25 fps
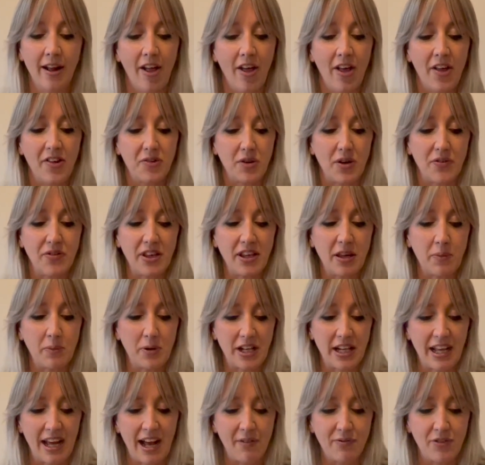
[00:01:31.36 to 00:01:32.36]
So I think I'm
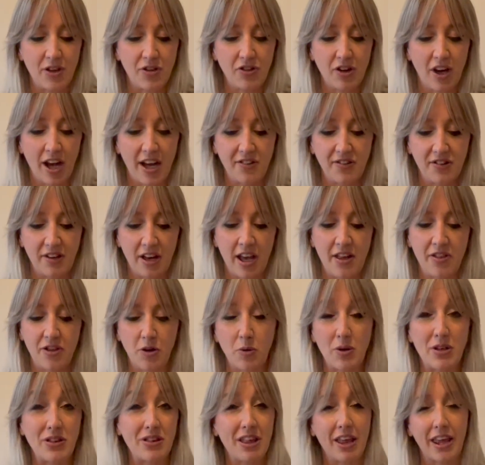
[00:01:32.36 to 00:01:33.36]
going to have the dice
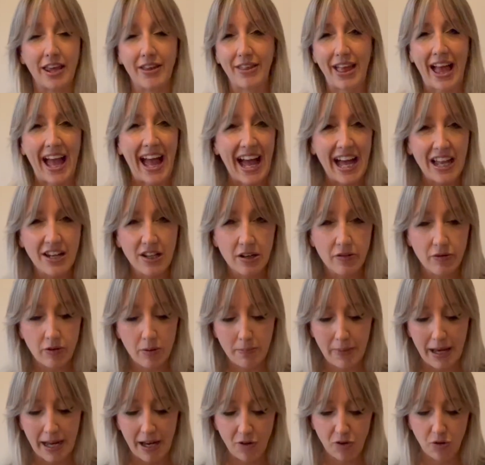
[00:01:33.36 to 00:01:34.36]
either in like the hand of a
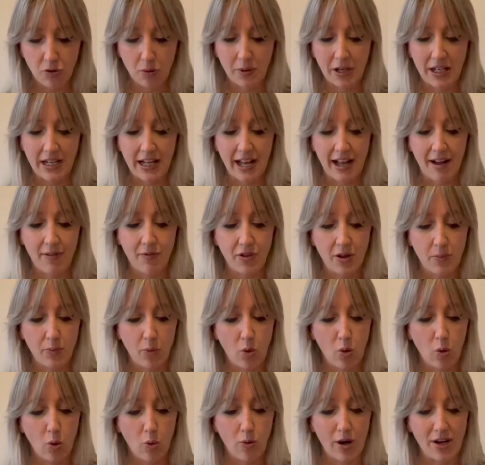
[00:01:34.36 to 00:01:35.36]
mouse, or I'm going to have them
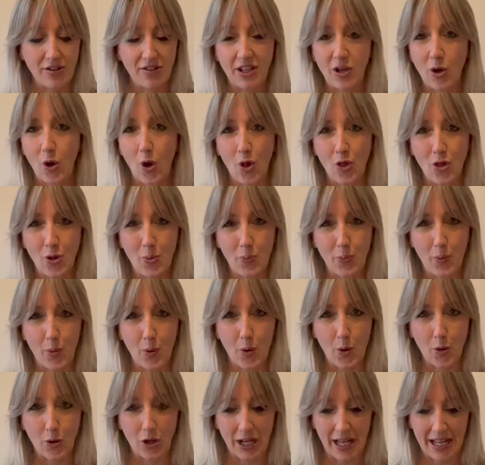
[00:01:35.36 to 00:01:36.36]
already on the
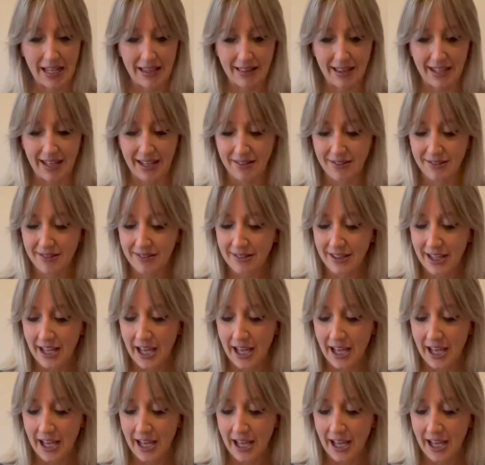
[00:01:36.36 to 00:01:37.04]
board like this.